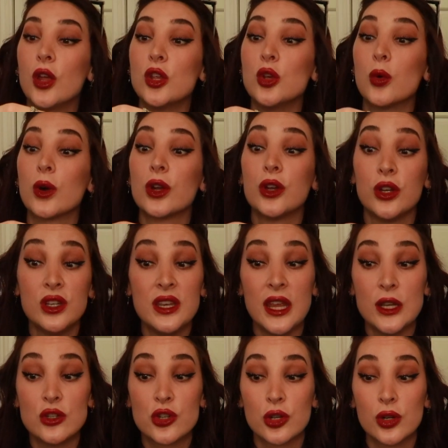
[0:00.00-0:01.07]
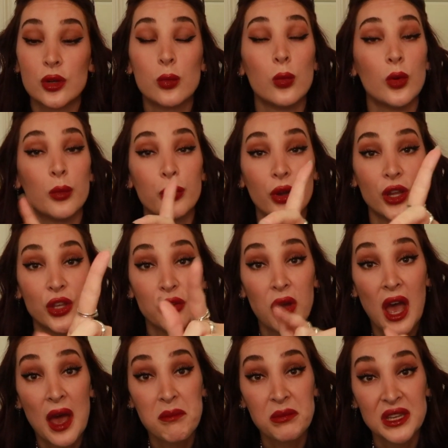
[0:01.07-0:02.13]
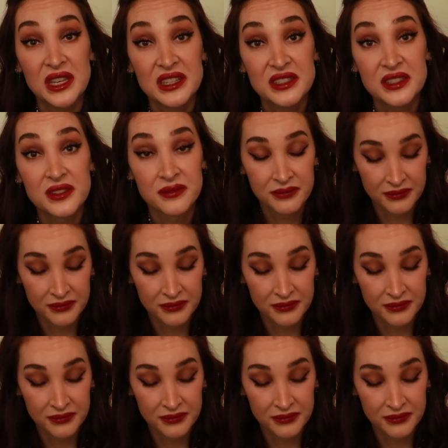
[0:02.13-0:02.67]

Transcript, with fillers: Your good nature will bring you happiness.